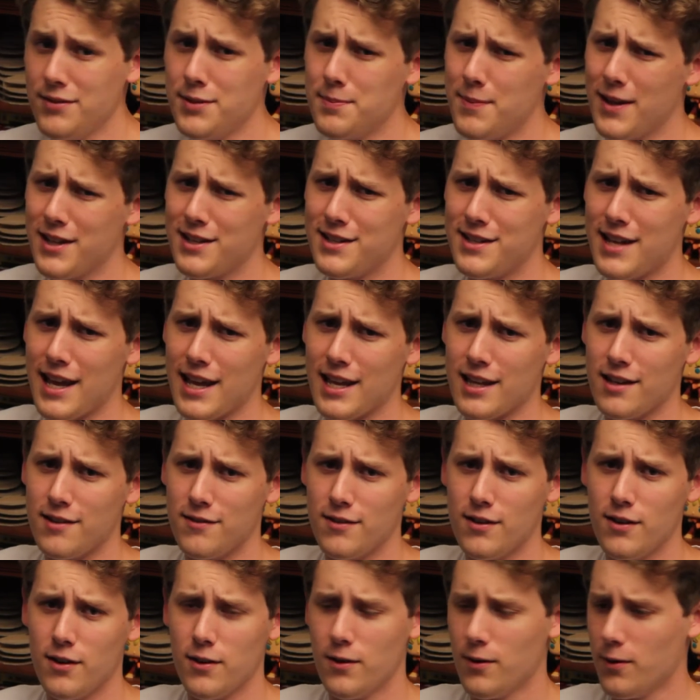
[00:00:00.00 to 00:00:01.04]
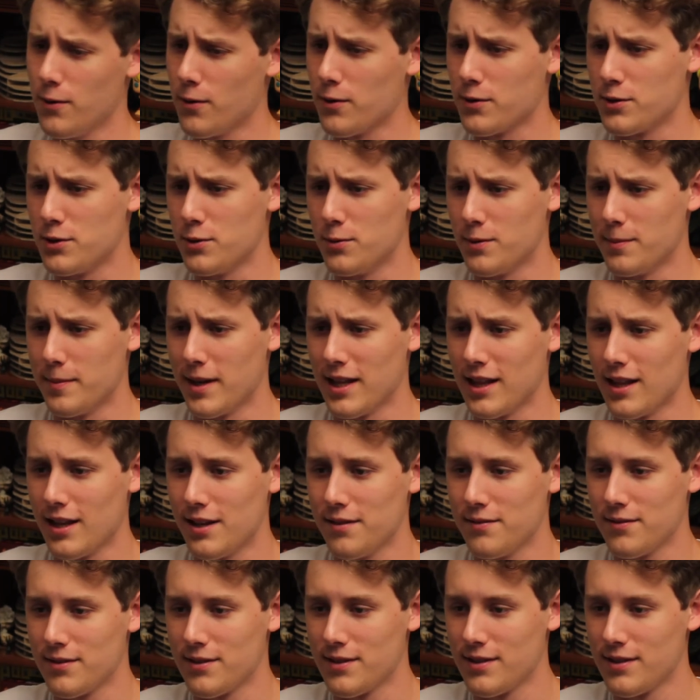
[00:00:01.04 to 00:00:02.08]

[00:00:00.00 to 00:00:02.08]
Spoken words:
spent a day or two in my life.